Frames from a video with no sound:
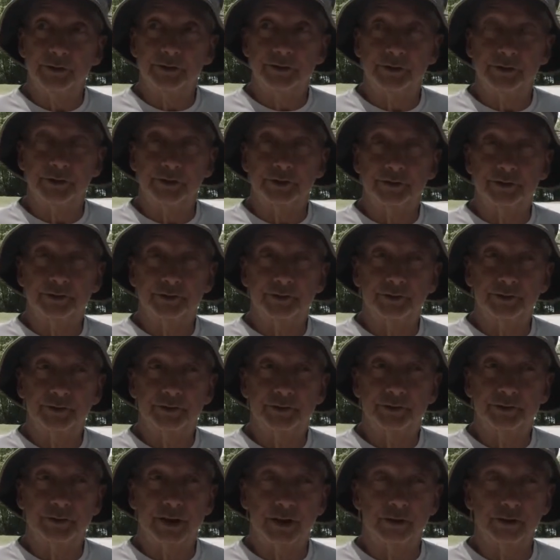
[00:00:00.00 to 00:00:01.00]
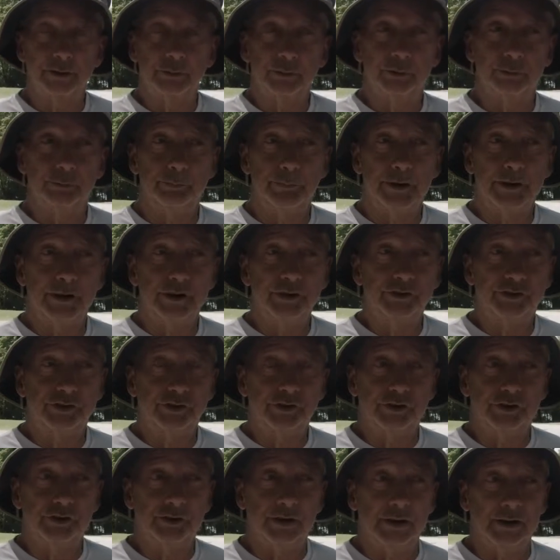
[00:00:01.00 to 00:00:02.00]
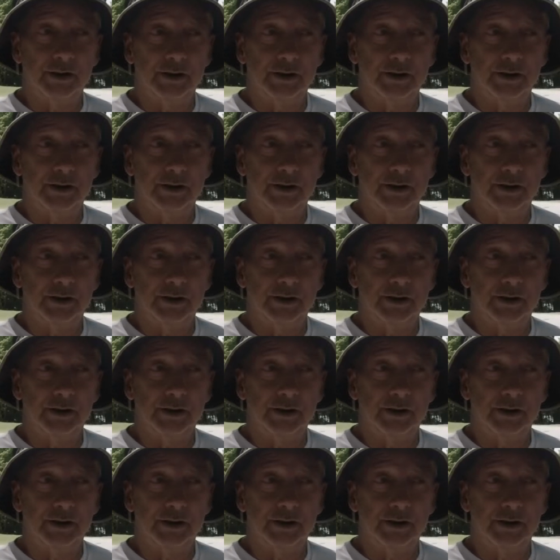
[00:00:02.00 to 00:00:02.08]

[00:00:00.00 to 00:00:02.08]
which looks like a little miniature